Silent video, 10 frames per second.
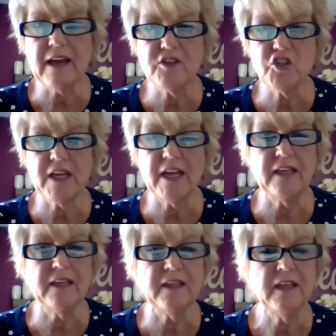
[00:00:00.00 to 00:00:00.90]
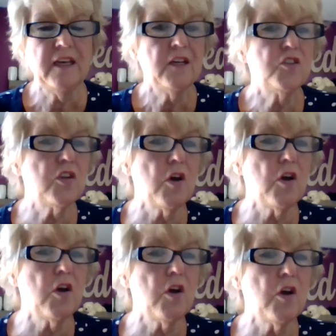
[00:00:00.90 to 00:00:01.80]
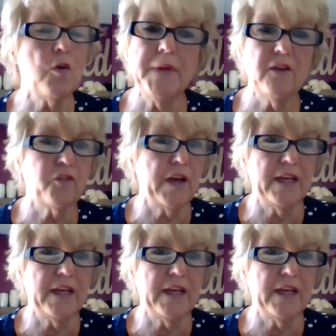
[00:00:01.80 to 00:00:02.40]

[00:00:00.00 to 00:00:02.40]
educated. Don't be afraid.